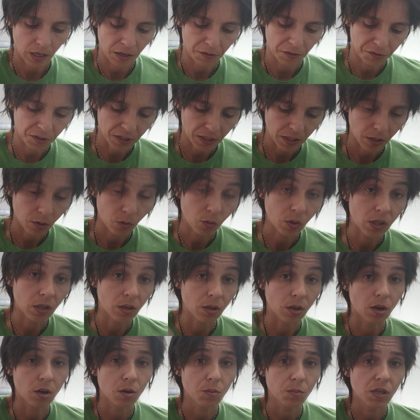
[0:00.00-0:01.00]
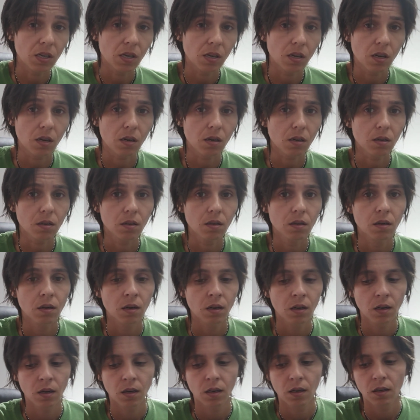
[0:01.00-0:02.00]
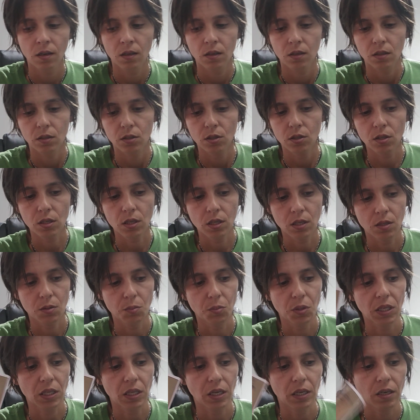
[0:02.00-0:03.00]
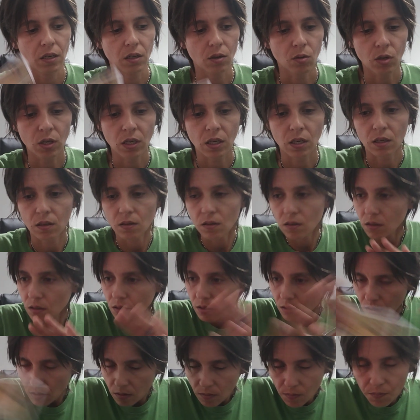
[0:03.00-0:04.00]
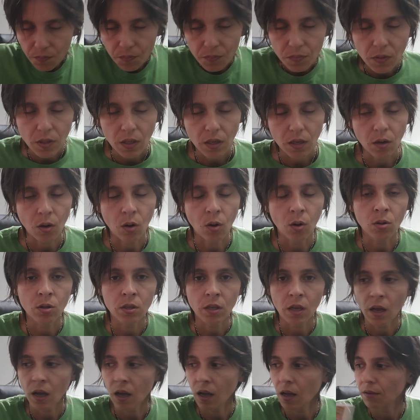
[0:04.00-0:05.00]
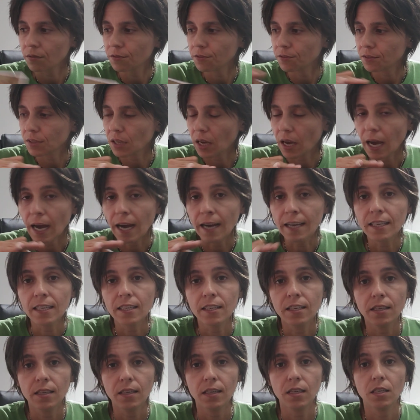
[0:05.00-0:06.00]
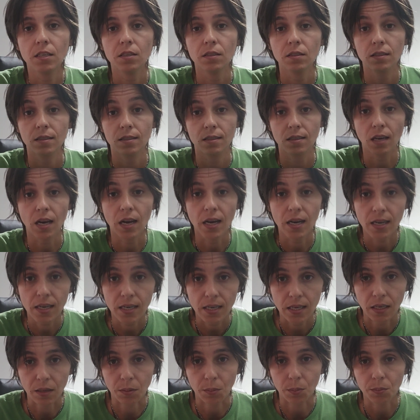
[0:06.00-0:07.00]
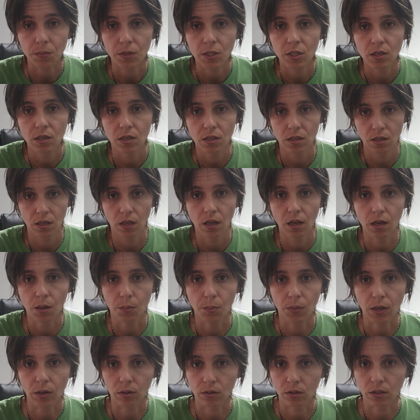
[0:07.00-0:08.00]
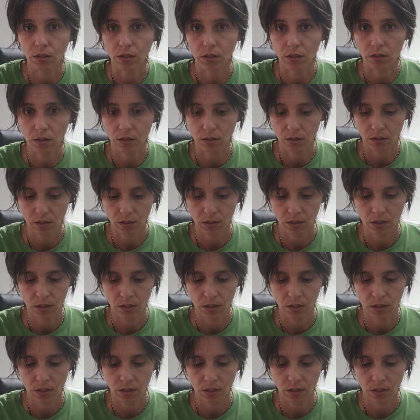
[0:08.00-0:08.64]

I feel like with the hermit here, you're going to be like, okay, hold off. I need time to think about this.